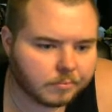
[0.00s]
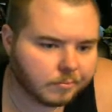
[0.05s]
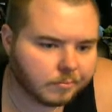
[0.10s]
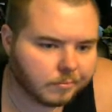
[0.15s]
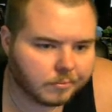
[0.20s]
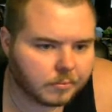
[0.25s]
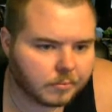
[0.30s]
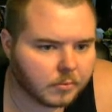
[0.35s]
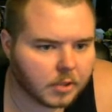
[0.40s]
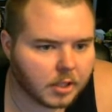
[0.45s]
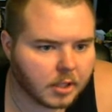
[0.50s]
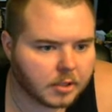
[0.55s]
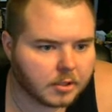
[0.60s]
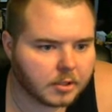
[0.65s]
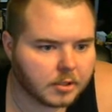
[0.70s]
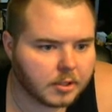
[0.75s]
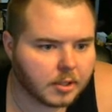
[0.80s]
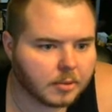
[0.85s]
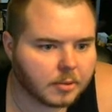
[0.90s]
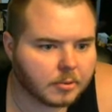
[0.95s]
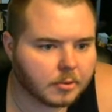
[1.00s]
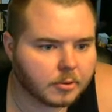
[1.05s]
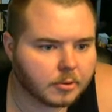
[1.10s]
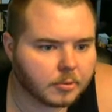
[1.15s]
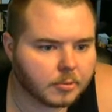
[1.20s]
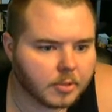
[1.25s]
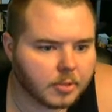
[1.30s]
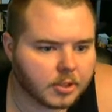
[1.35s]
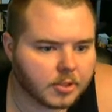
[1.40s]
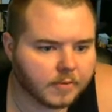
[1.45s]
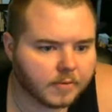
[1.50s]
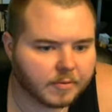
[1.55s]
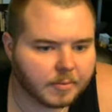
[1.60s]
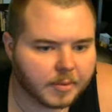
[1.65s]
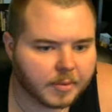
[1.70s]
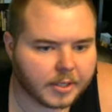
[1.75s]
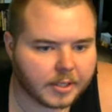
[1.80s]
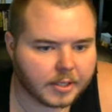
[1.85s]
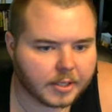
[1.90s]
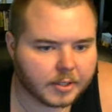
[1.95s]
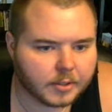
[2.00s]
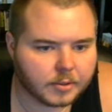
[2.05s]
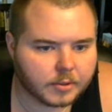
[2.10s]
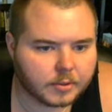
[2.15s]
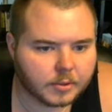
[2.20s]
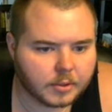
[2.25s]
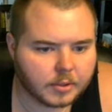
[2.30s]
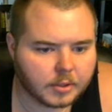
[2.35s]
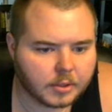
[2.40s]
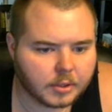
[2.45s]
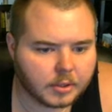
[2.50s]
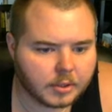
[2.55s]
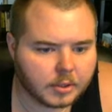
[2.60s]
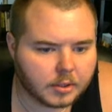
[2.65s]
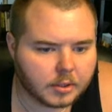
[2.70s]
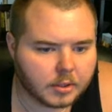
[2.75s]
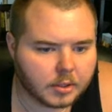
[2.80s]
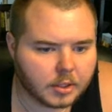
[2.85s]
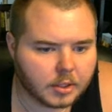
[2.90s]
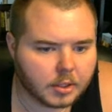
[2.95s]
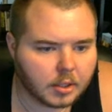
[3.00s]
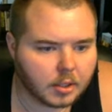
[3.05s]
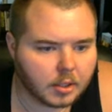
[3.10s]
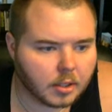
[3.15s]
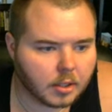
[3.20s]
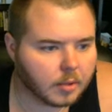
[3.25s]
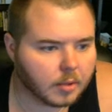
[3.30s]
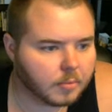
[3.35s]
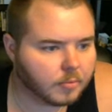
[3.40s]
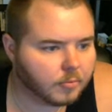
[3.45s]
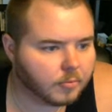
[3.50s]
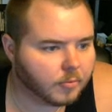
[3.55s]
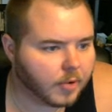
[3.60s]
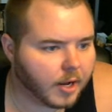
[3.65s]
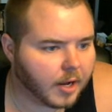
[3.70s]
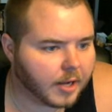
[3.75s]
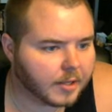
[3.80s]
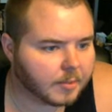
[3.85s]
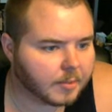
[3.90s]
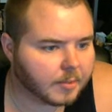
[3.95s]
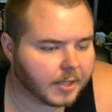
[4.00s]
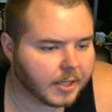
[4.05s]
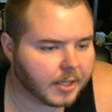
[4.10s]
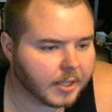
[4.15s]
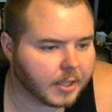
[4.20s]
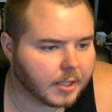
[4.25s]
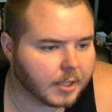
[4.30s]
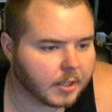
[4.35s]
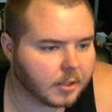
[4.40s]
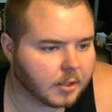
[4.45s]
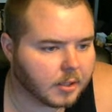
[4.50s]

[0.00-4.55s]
Not so much of a big deal at the beginning.